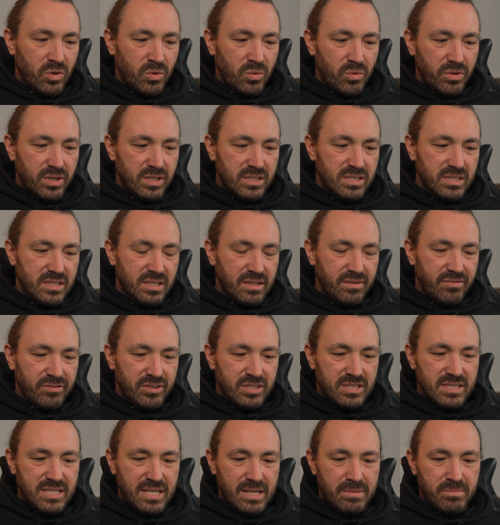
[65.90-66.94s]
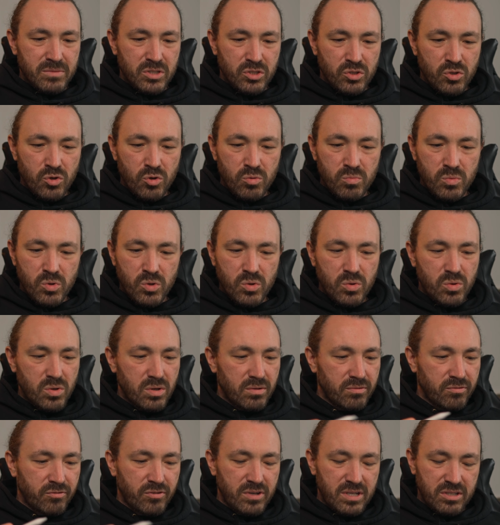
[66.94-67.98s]
all this stuff the same as normal.
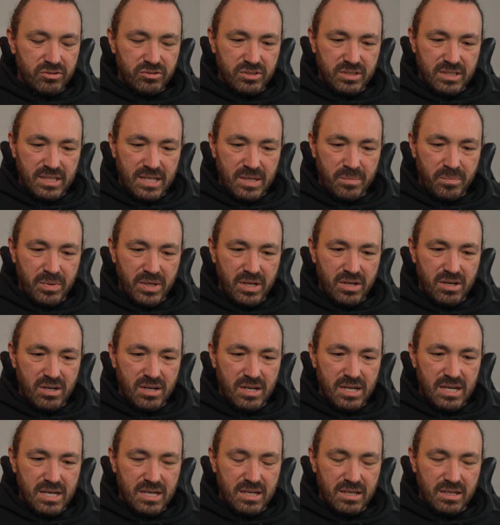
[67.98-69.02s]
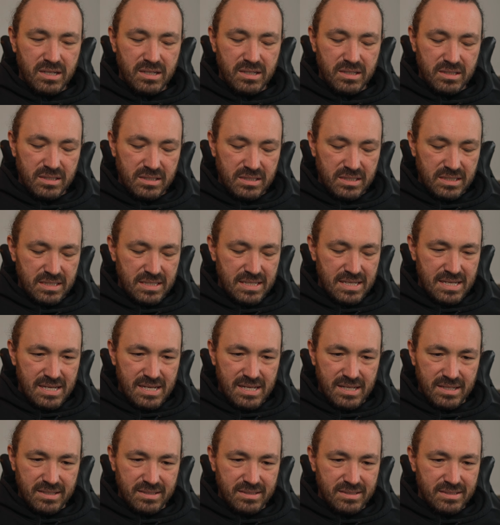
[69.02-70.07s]
300 DPI.
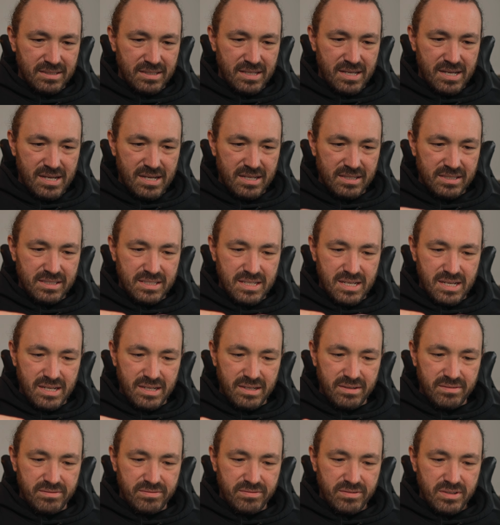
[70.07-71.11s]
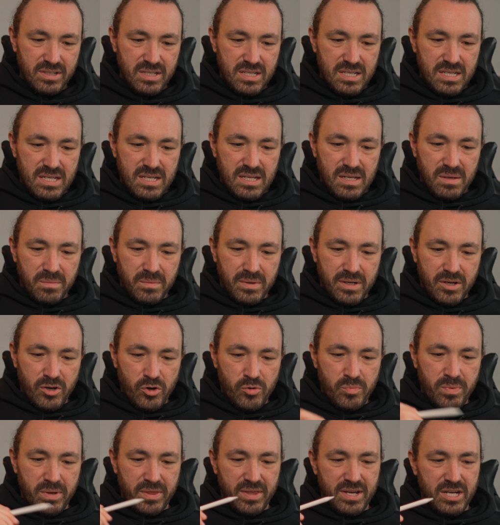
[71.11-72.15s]
And yeah, save. I'm going to open